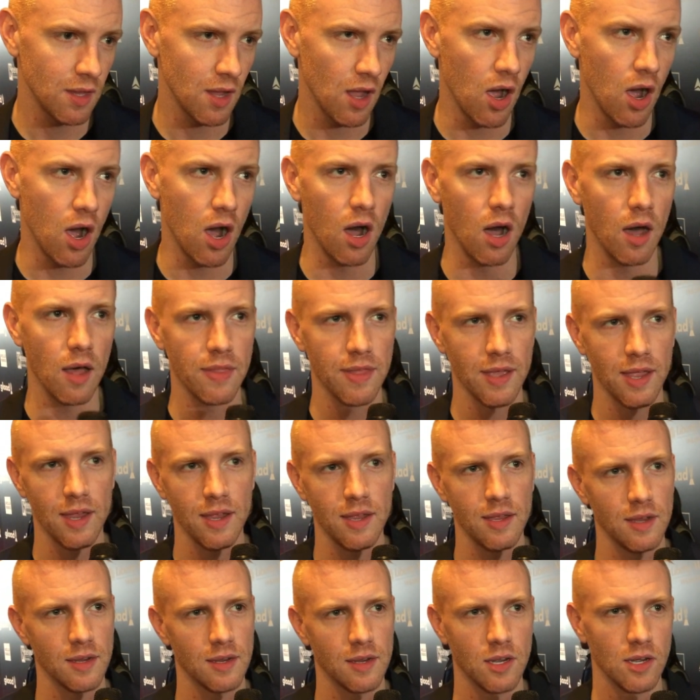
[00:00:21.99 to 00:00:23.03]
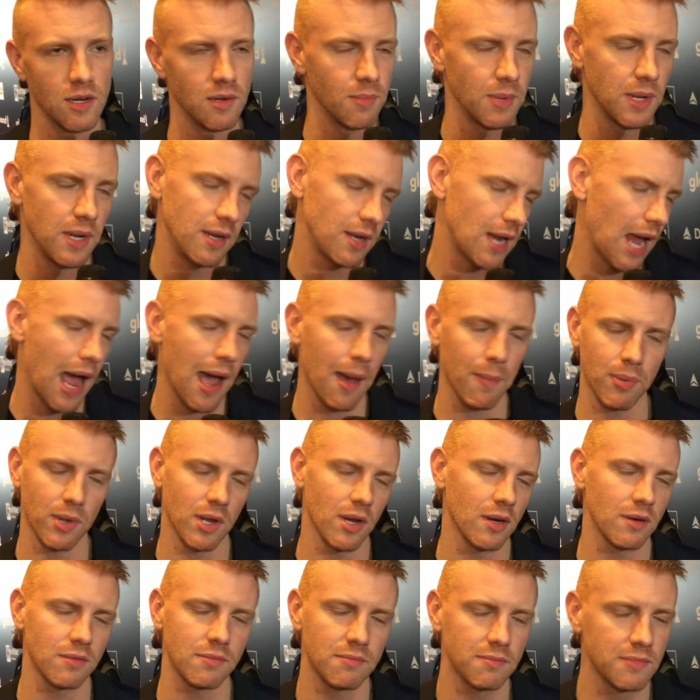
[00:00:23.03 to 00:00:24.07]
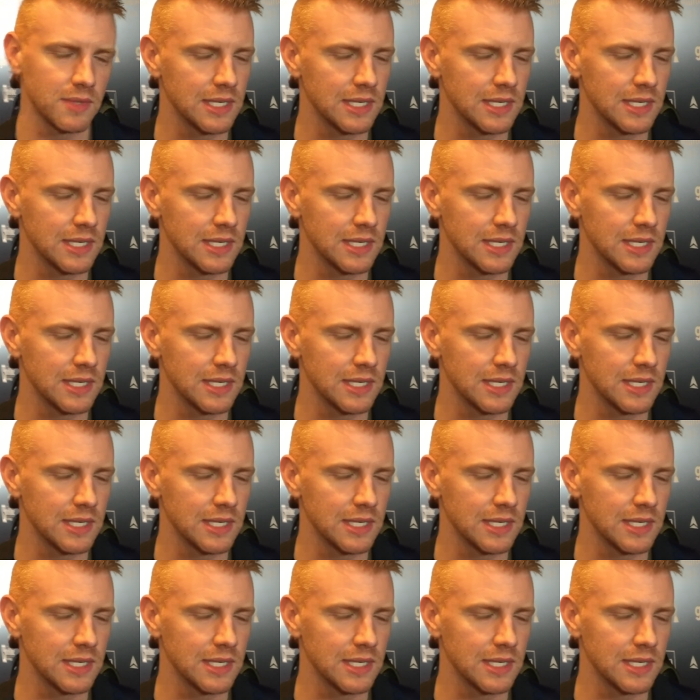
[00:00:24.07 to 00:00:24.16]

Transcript: Oh, they couldn't be happier.